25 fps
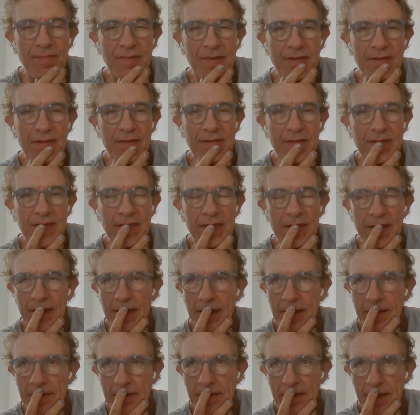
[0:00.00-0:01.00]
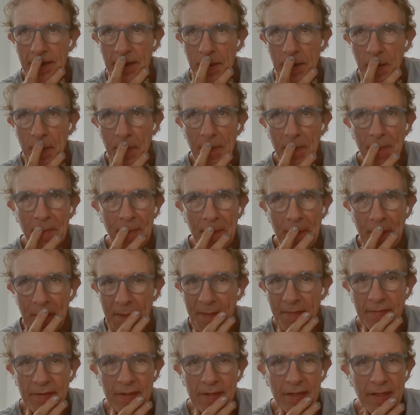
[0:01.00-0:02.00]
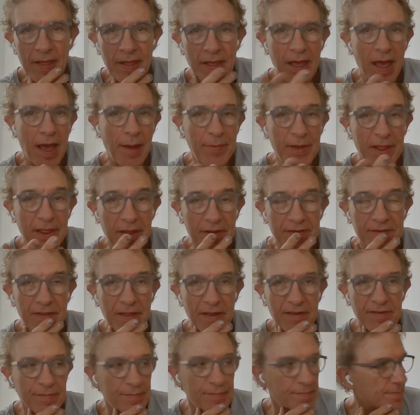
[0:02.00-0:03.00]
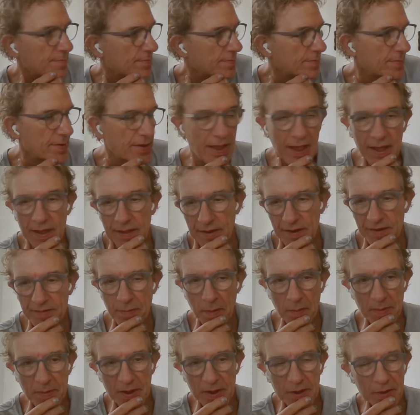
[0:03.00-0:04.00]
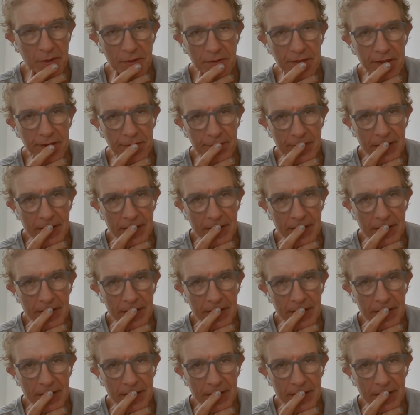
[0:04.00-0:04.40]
yeah. I mean, that's probably a good thing,